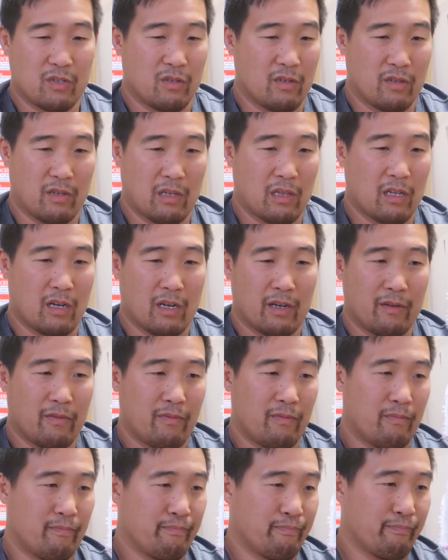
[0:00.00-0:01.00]
in your life,
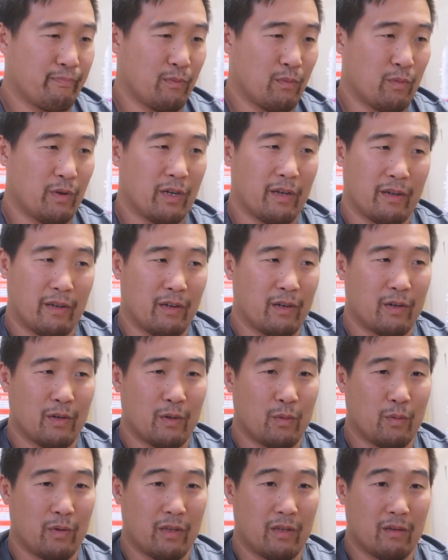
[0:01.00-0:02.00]
where
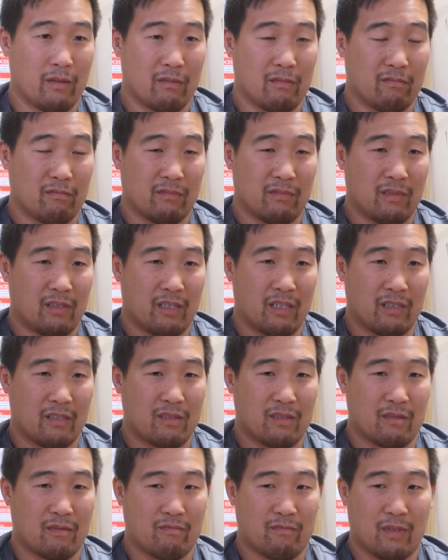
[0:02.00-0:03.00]
whether
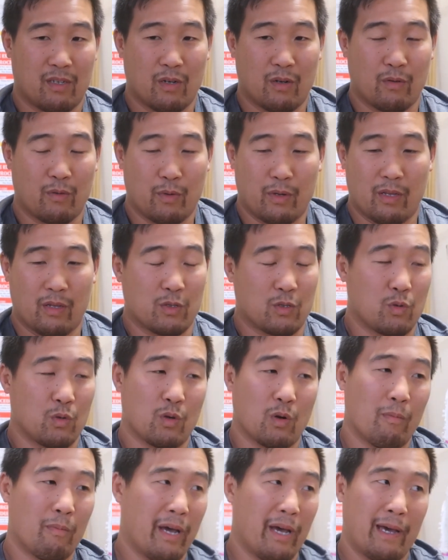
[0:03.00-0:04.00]
it's
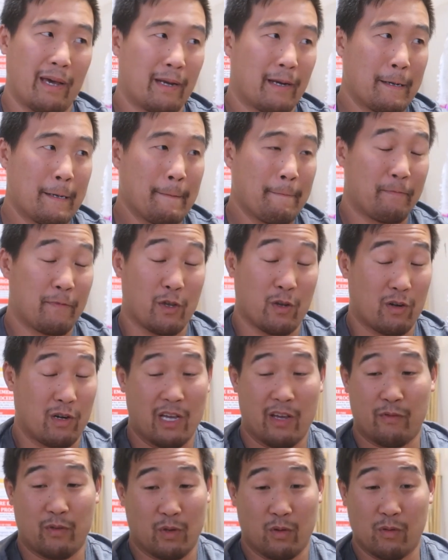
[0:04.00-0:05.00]
good or bad. You're gonna
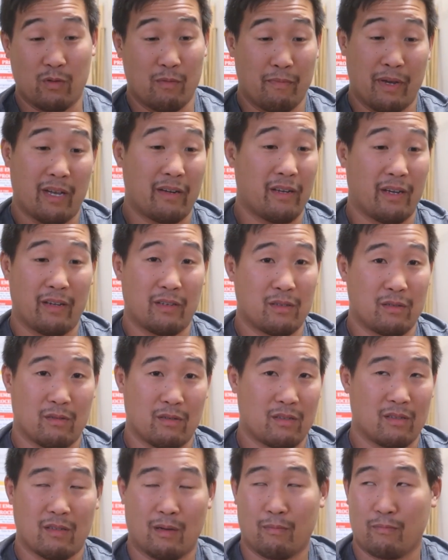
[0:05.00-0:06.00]
have your good and bad days.
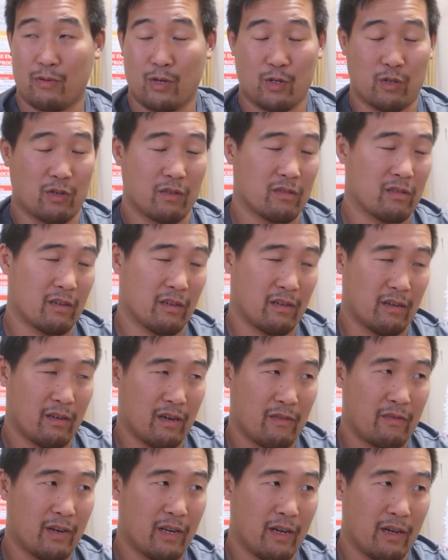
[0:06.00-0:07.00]
I'm pretty sure it's like
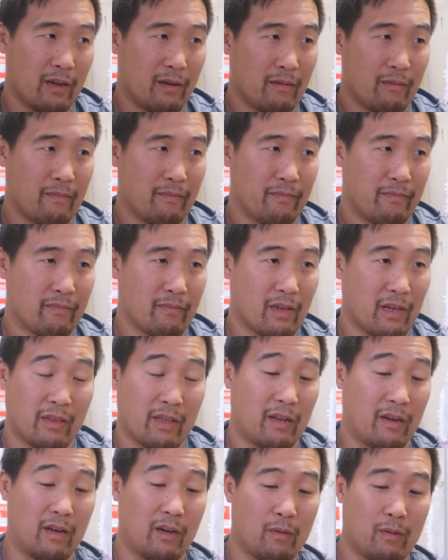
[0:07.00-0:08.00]
every day like
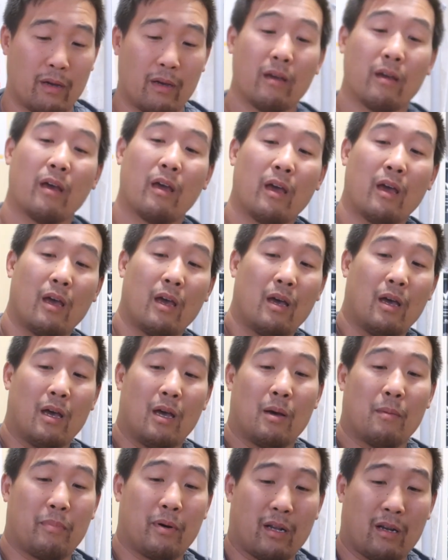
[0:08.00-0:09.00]
that anyway.
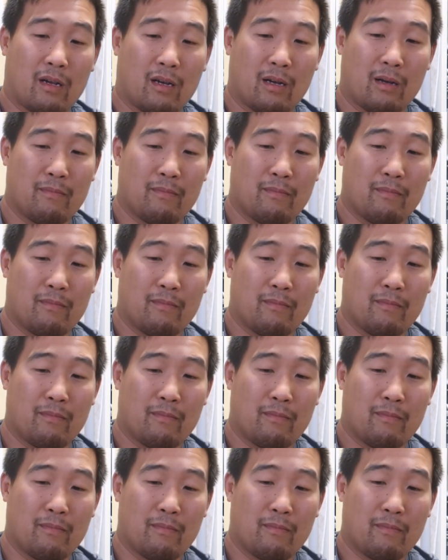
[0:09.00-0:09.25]
But